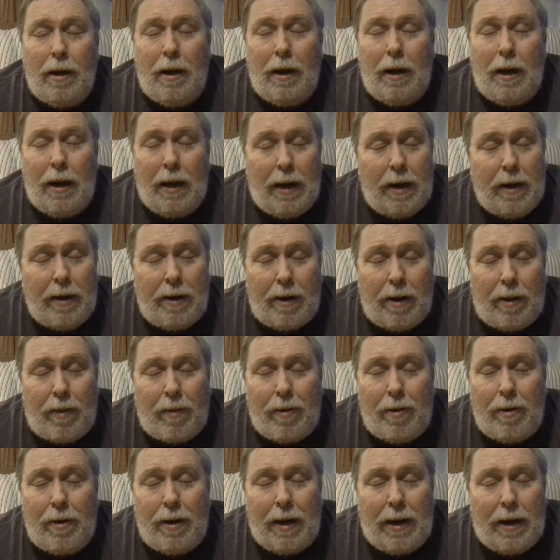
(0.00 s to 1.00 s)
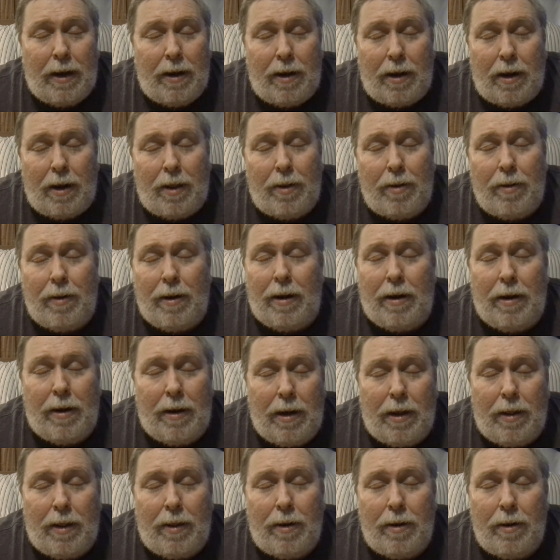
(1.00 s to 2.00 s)
and another, and another, and
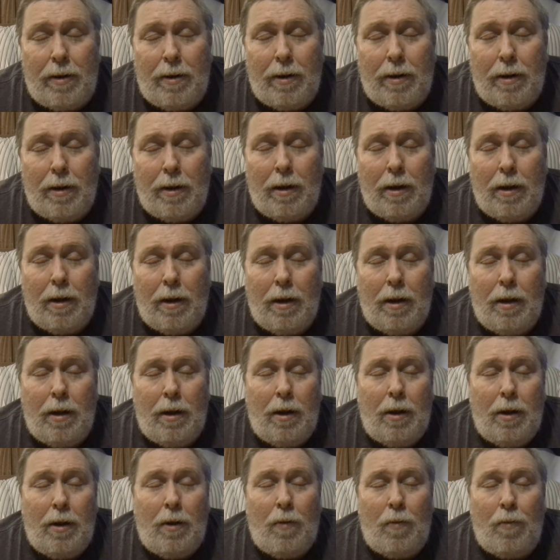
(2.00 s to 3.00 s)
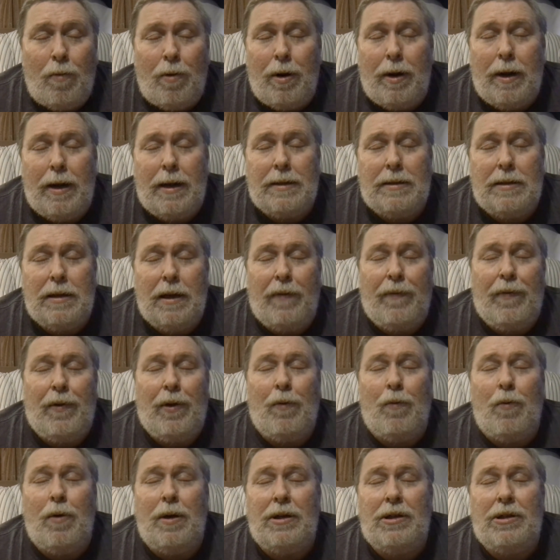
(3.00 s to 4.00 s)
another. Whereas if you
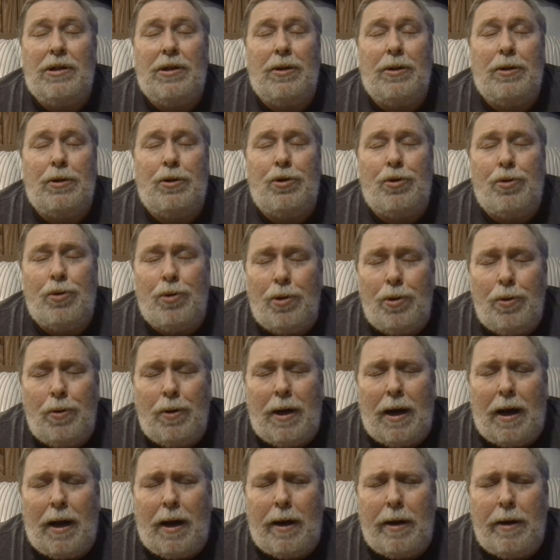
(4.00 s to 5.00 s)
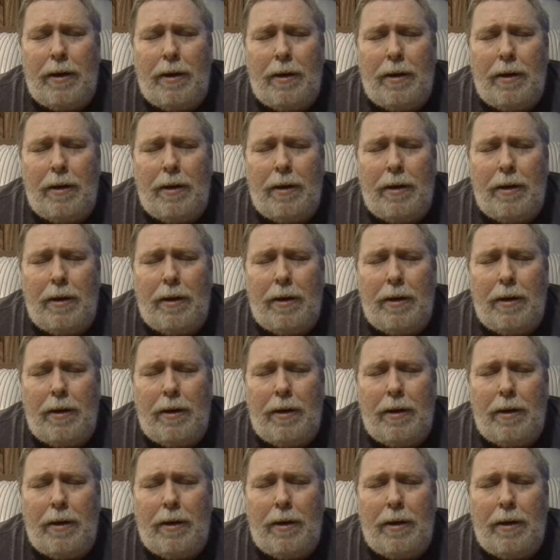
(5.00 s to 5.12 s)
went to the true God,